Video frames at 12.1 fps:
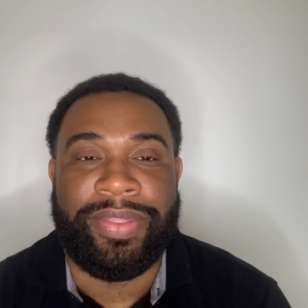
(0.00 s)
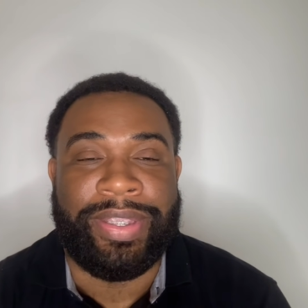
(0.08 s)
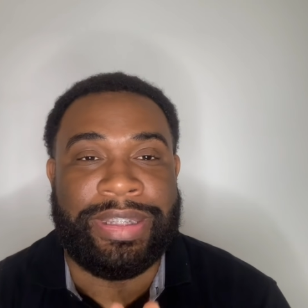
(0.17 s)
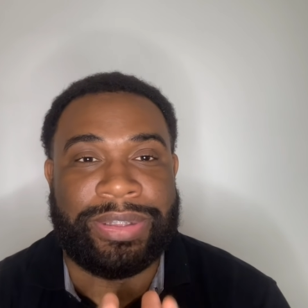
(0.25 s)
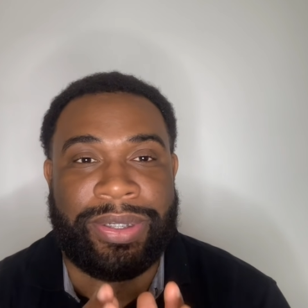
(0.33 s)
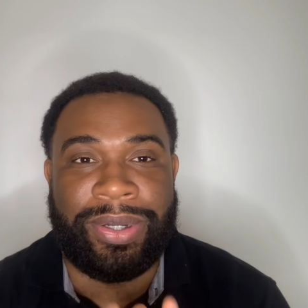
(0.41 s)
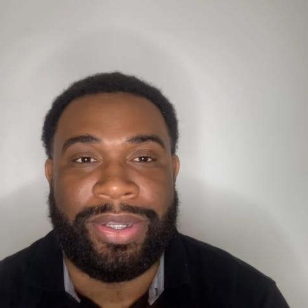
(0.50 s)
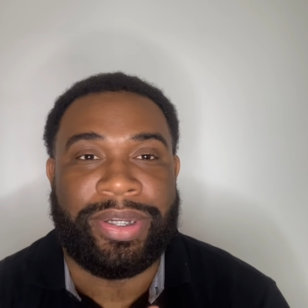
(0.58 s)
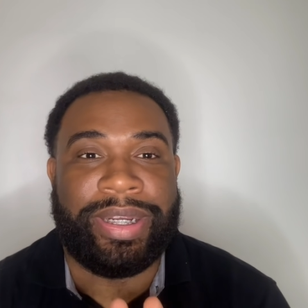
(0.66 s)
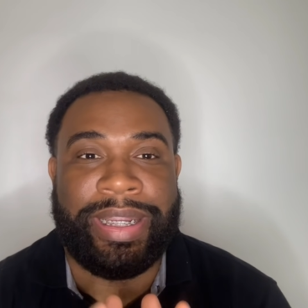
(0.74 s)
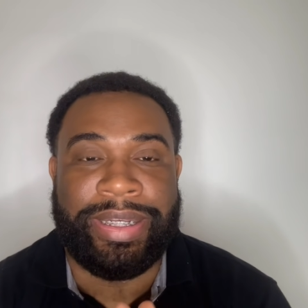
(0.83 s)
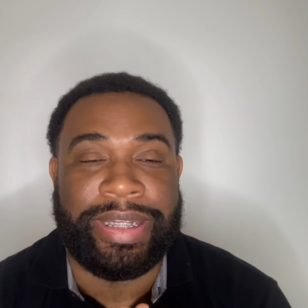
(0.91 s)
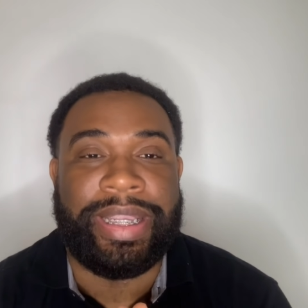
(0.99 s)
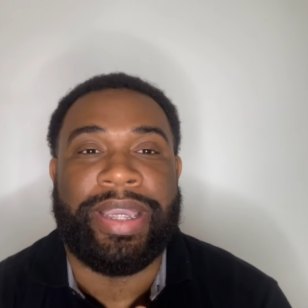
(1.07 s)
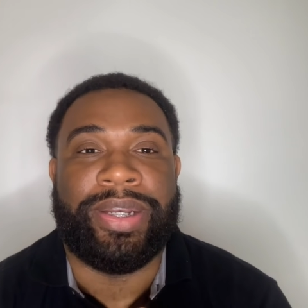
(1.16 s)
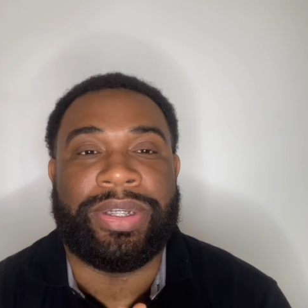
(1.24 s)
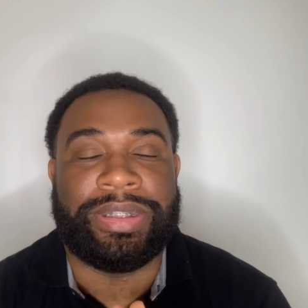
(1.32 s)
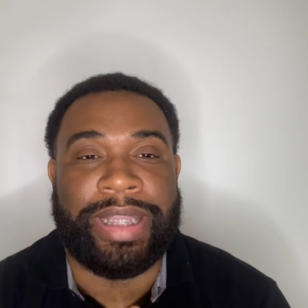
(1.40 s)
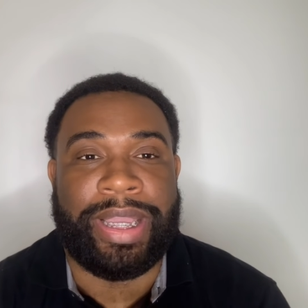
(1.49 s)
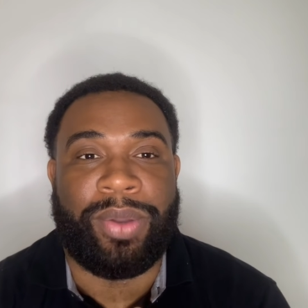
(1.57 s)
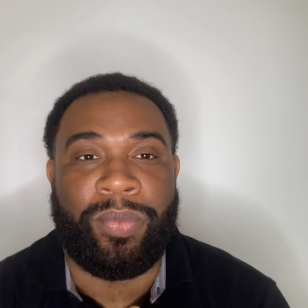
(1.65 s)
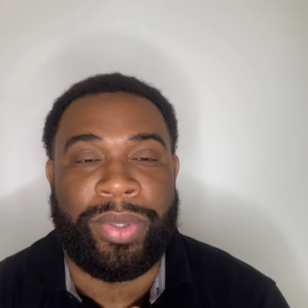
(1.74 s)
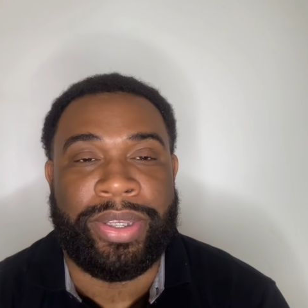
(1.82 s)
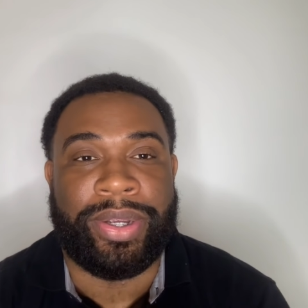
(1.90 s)
These are all our indicators
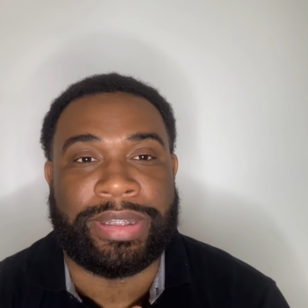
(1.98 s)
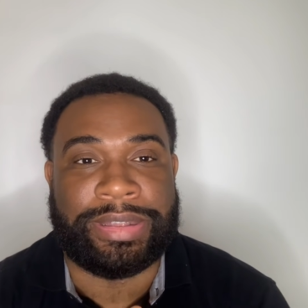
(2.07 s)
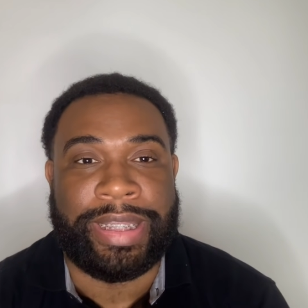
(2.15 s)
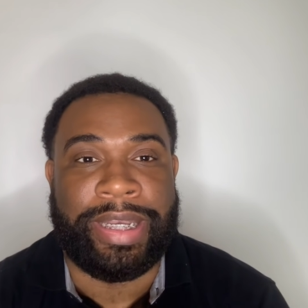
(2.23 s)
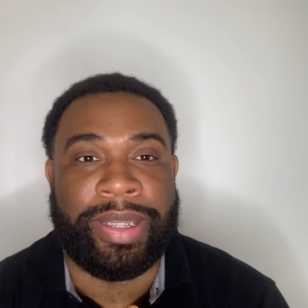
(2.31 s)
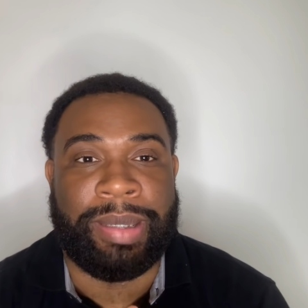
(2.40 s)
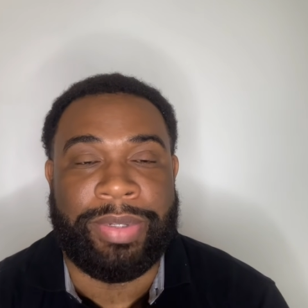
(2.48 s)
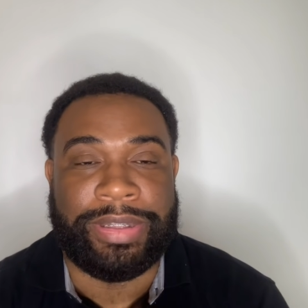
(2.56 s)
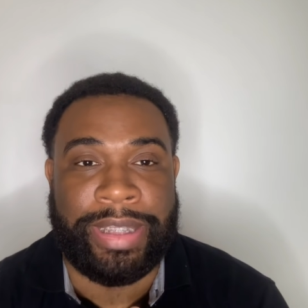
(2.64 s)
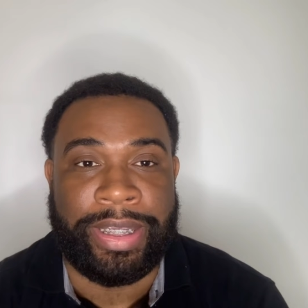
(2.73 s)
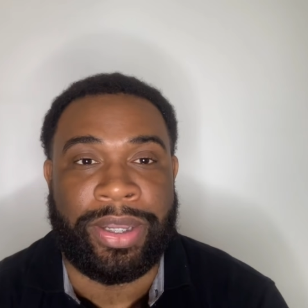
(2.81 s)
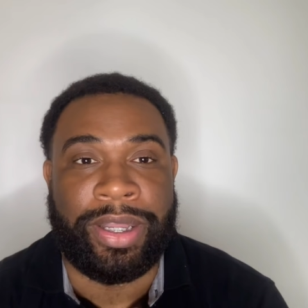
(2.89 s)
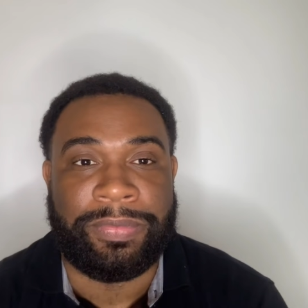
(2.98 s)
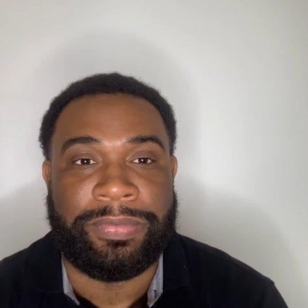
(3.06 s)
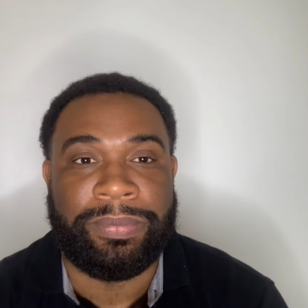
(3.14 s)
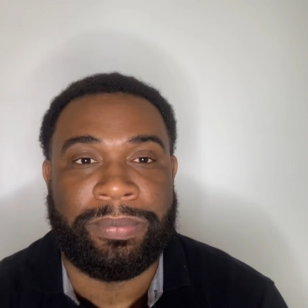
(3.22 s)
that we are setting up to take off,